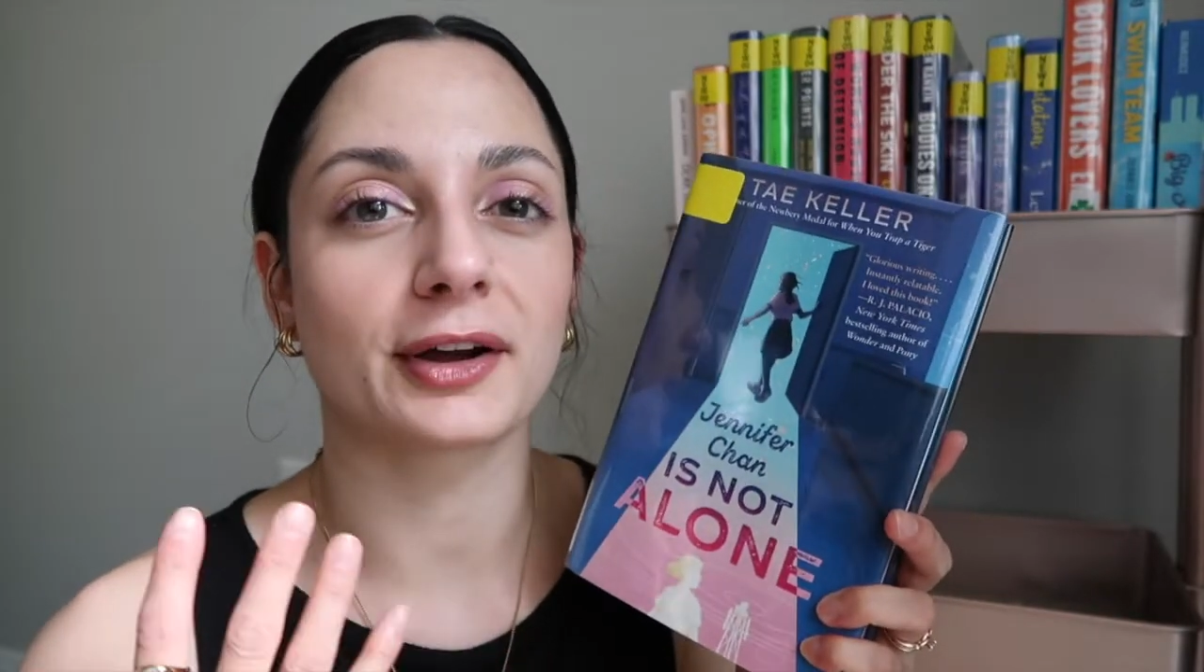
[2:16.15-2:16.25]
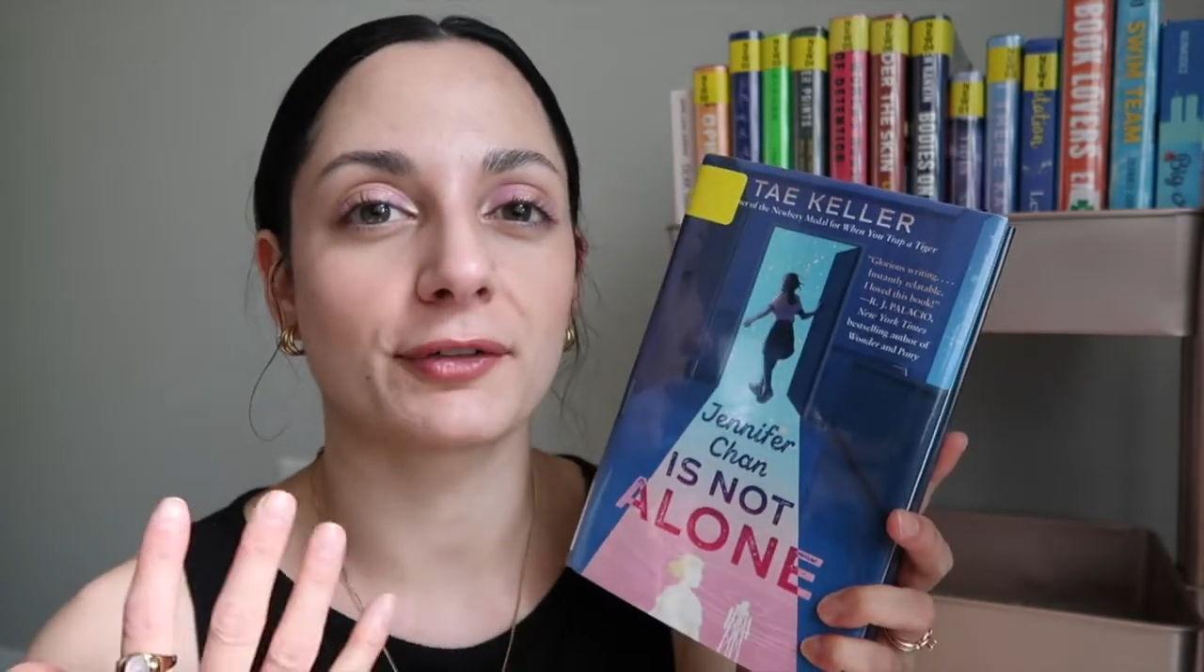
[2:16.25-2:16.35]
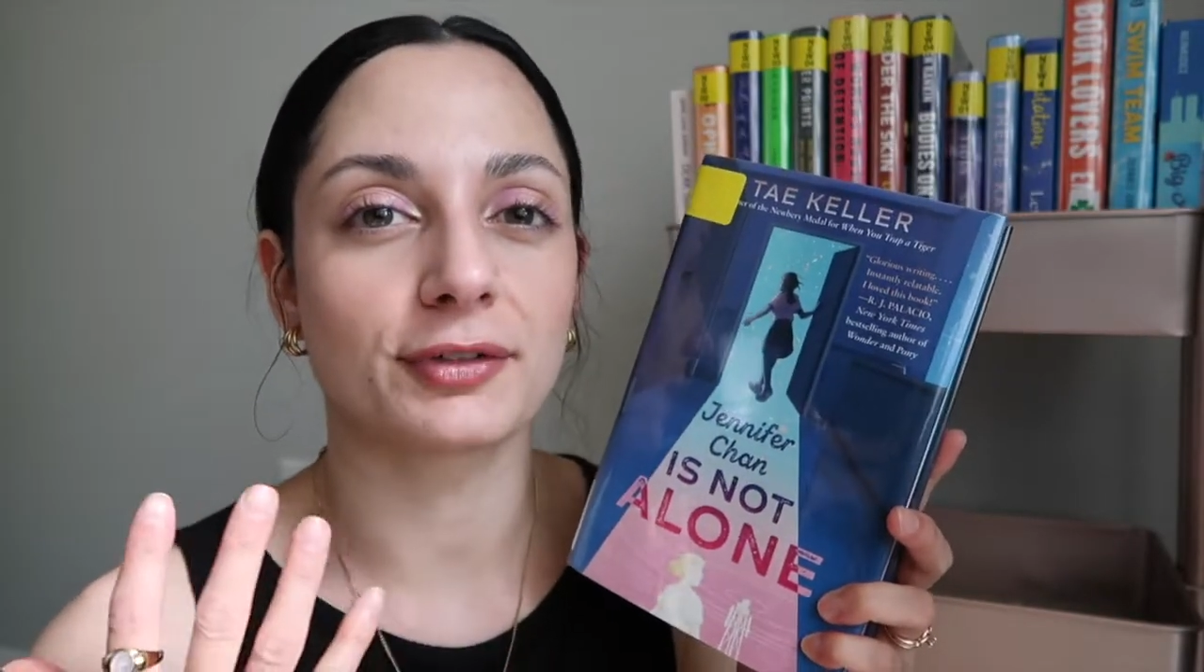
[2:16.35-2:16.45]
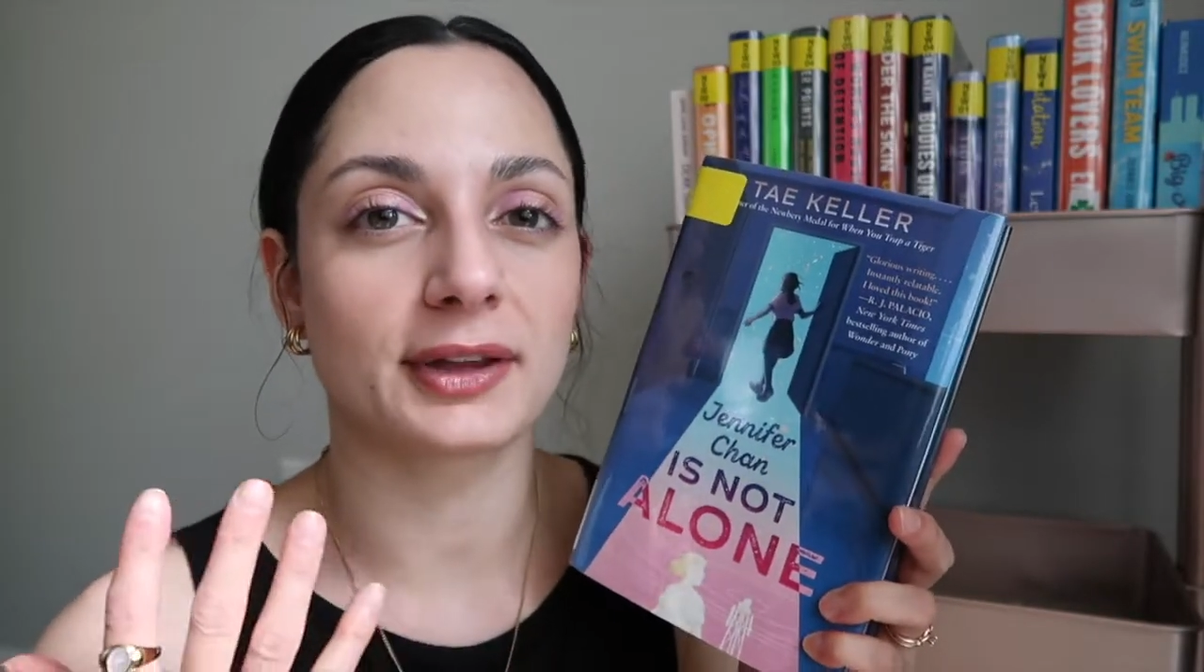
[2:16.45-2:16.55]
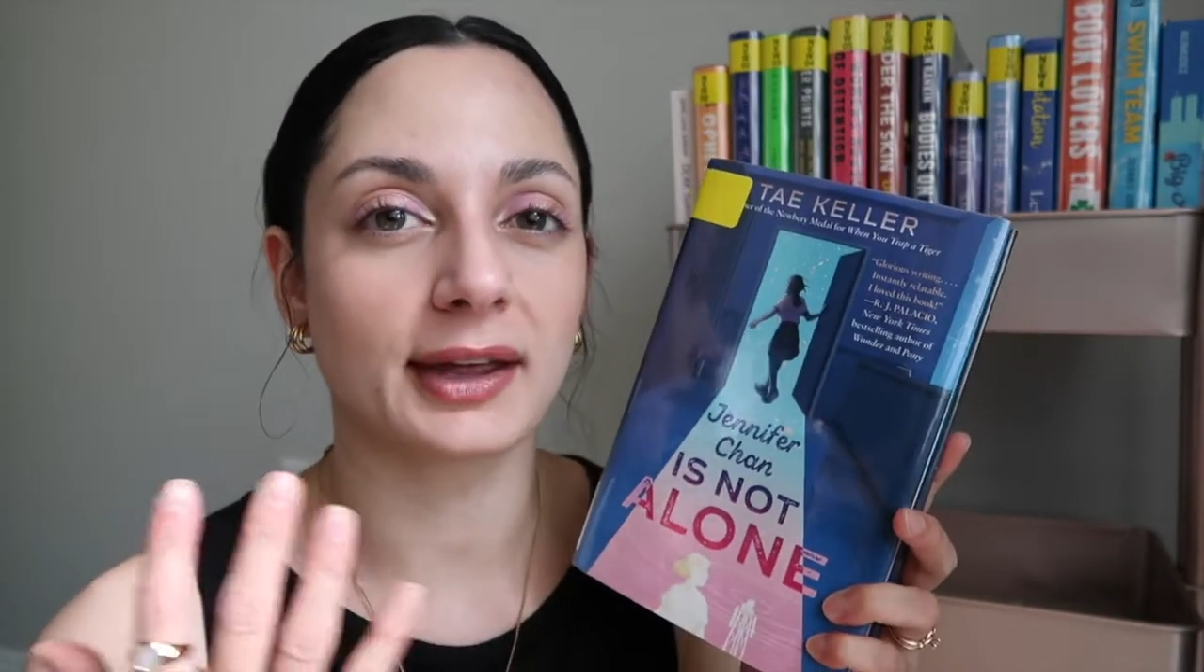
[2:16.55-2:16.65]

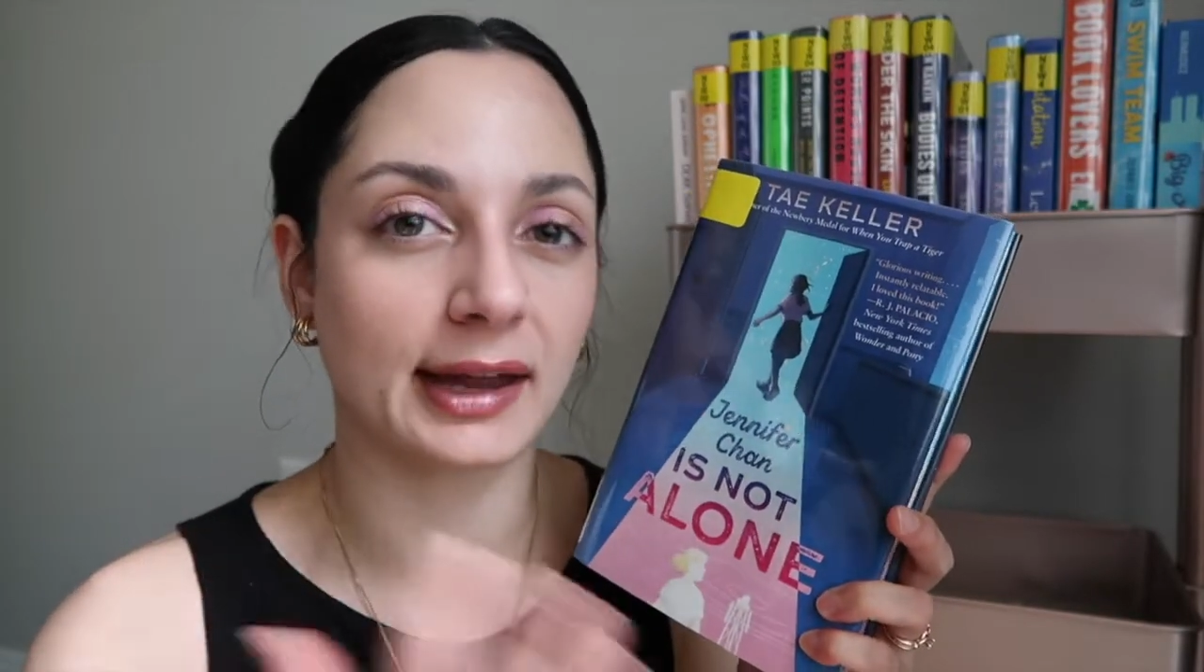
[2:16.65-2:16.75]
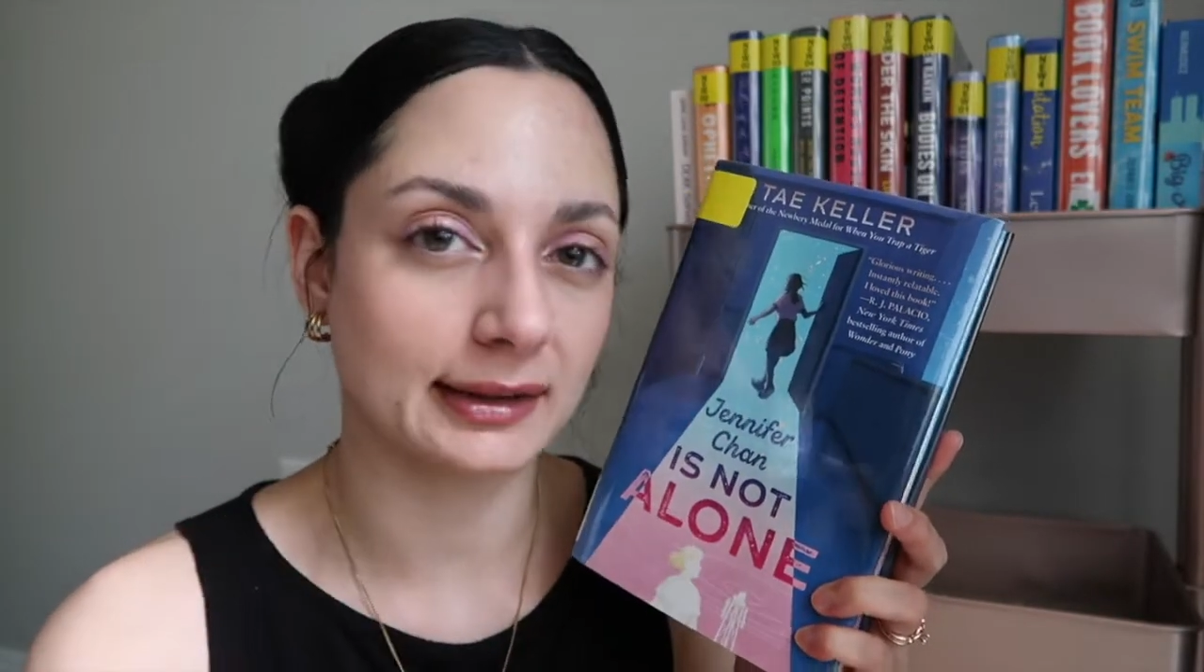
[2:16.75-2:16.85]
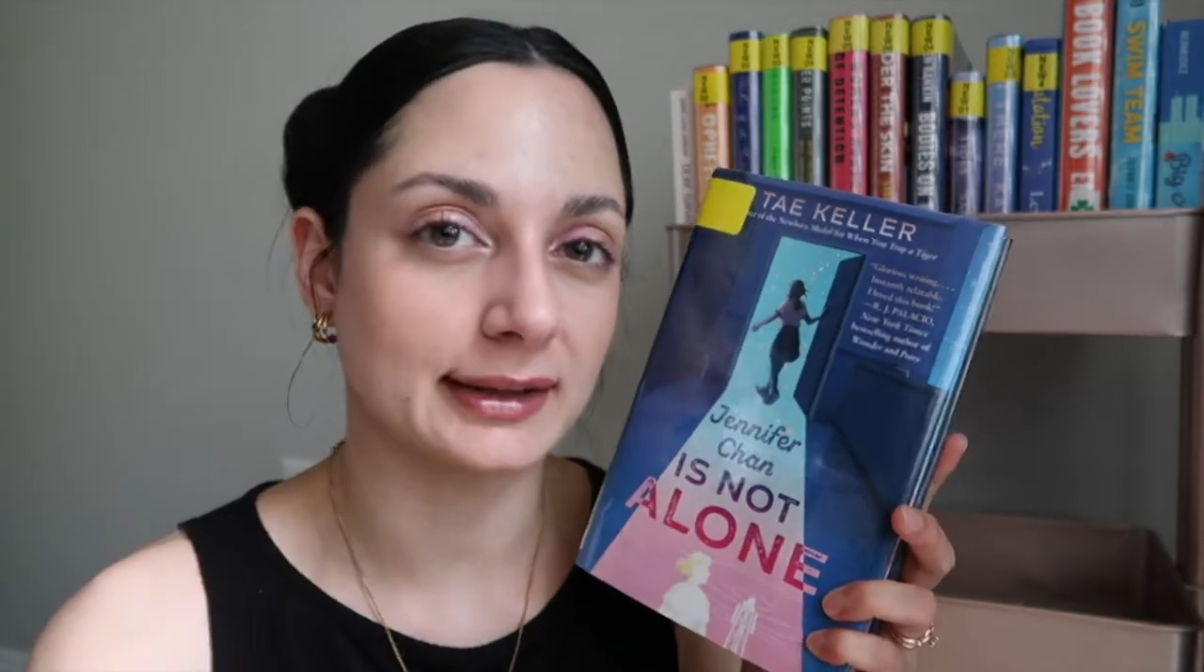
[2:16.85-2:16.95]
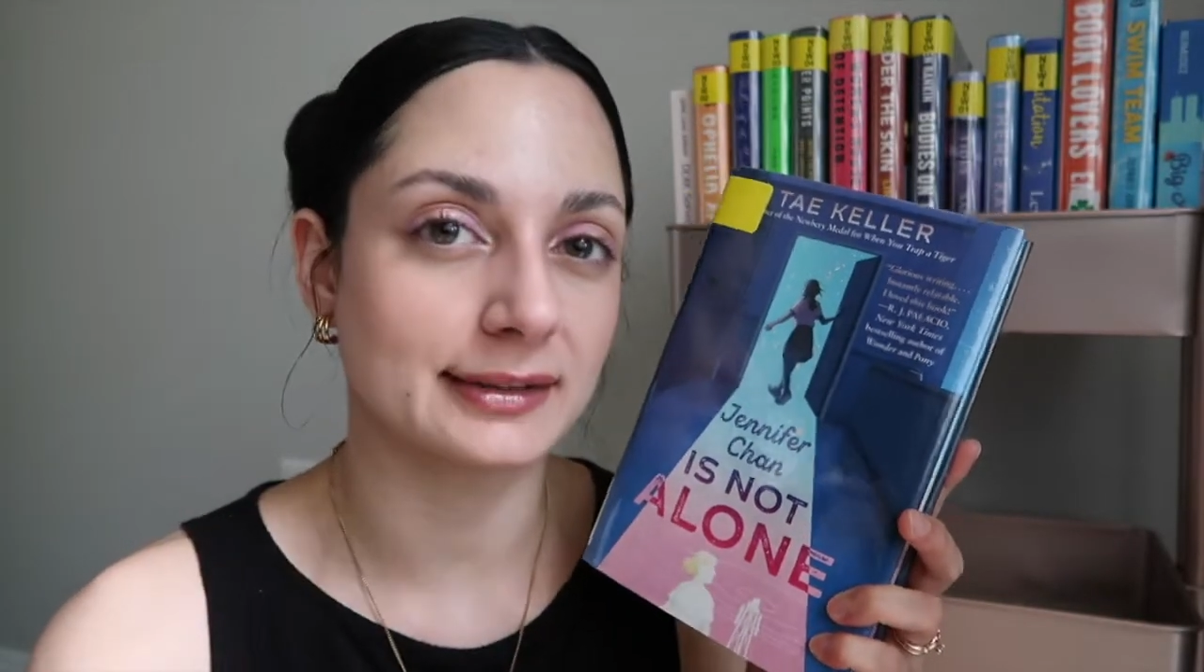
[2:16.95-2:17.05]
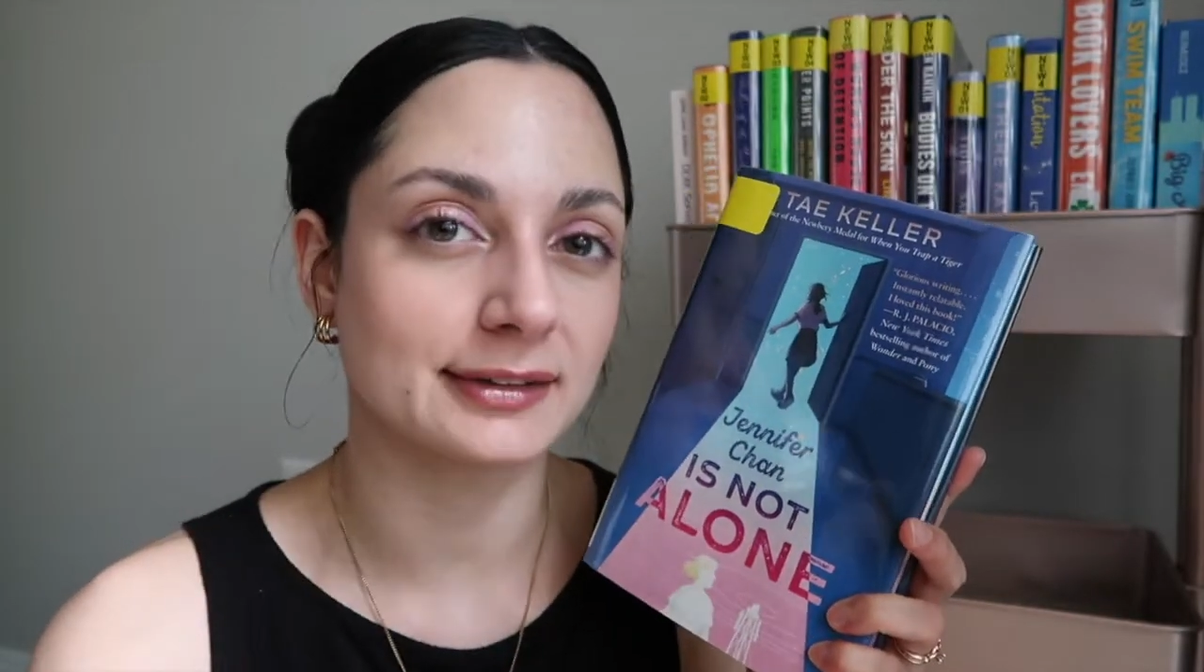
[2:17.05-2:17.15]
of the
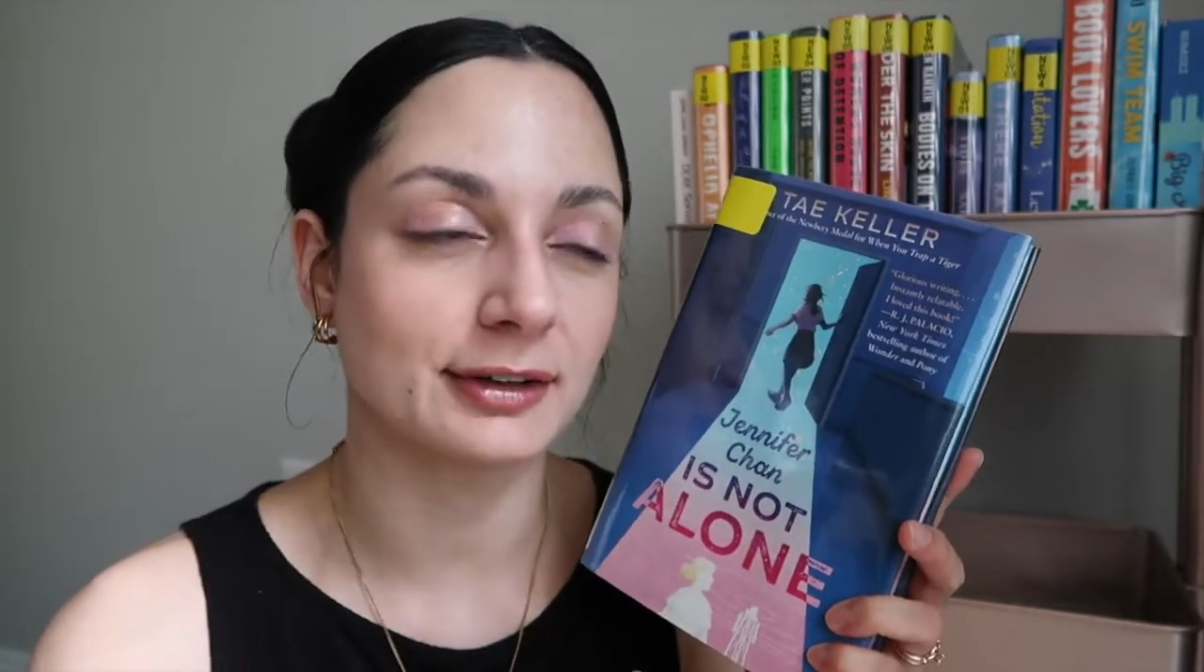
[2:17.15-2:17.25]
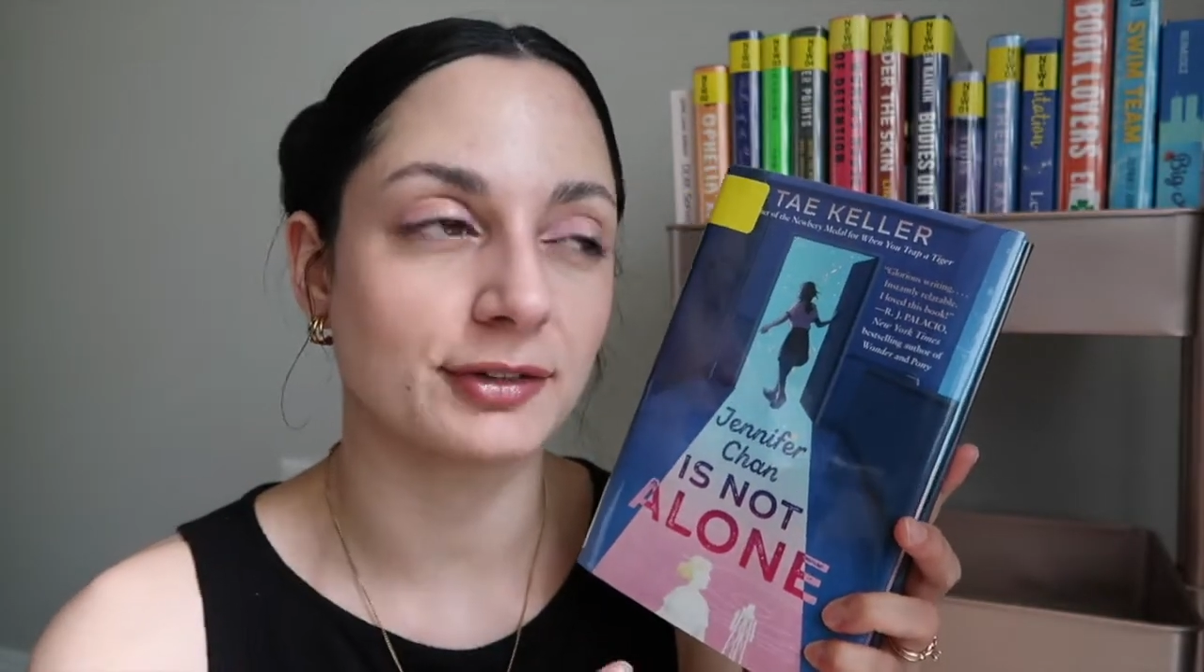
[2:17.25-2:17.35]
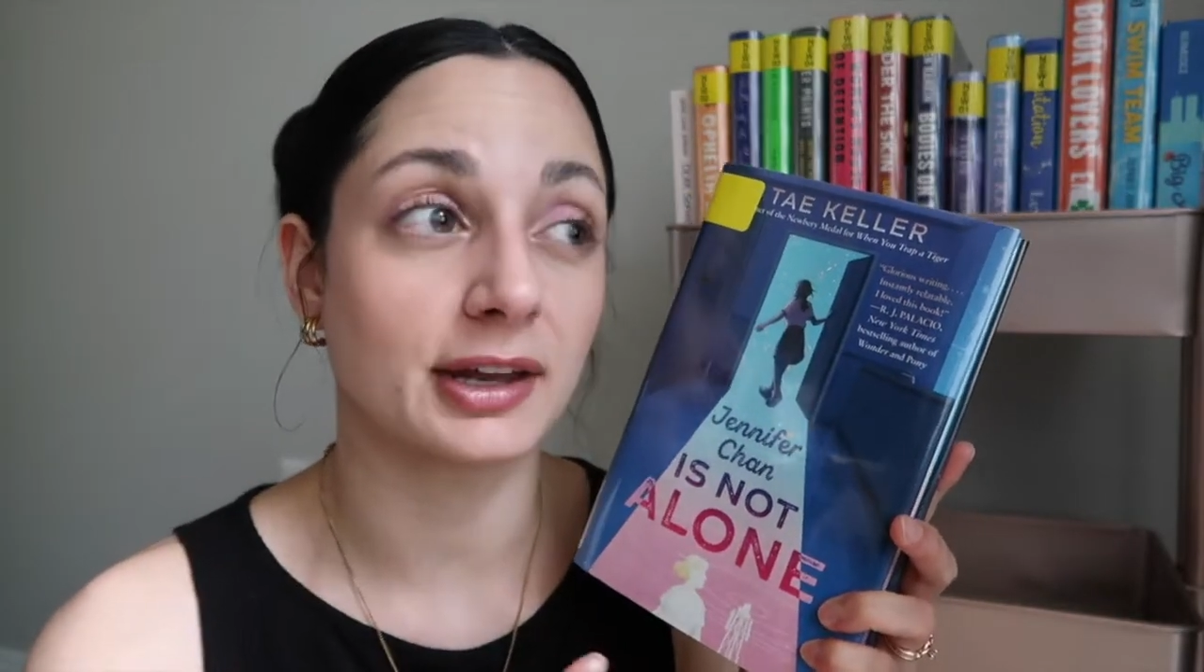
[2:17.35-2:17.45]
alien stuff